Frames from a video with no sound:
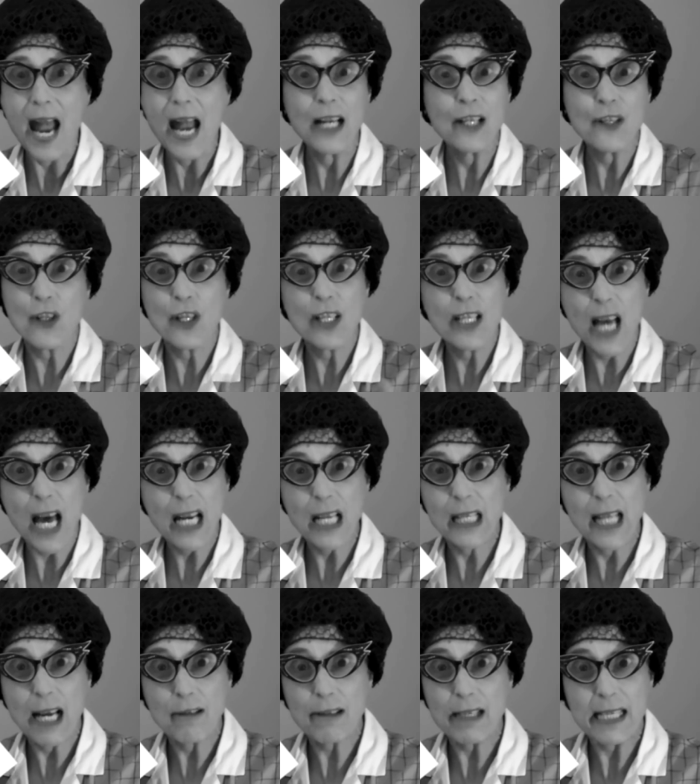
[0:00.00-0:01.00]
and you're not
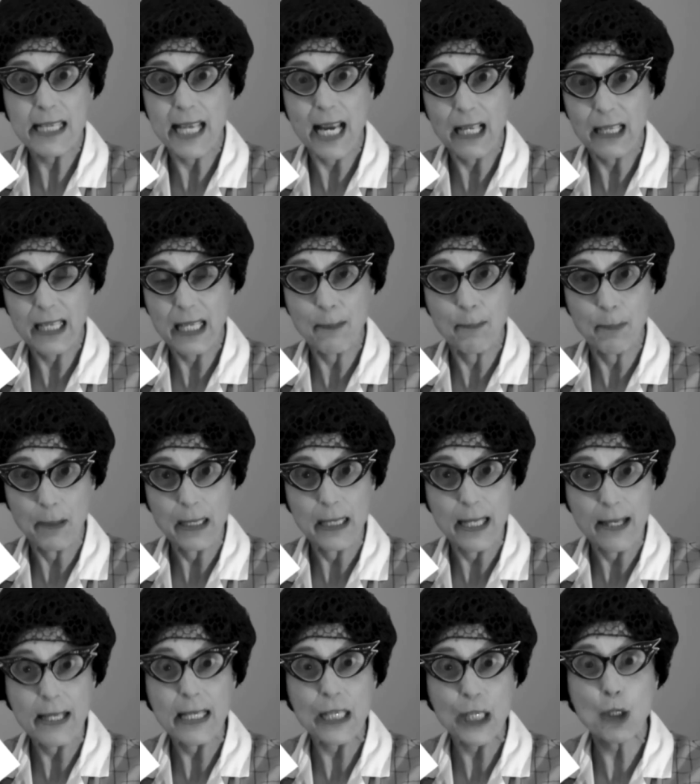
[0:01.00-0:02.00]
allowed to tell
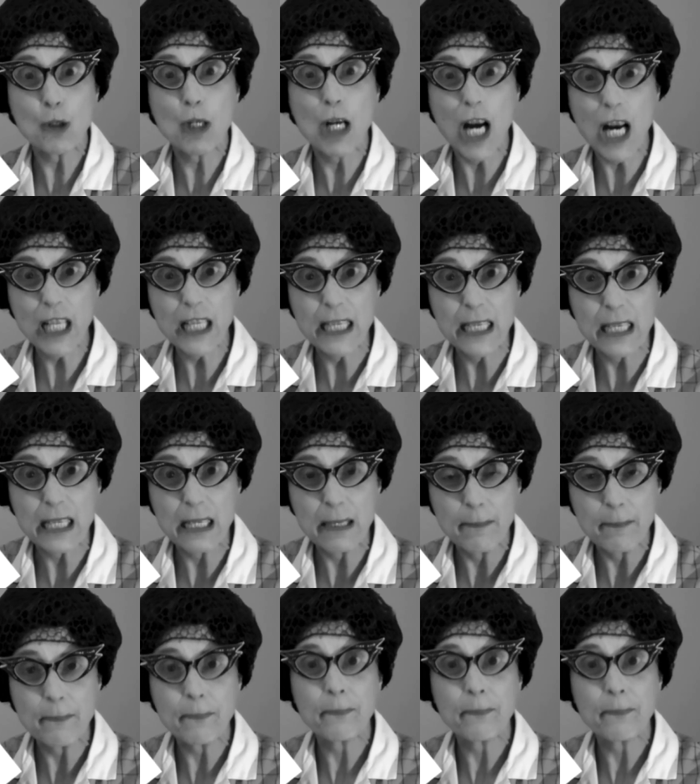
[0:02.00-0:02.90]
anybody that you got it.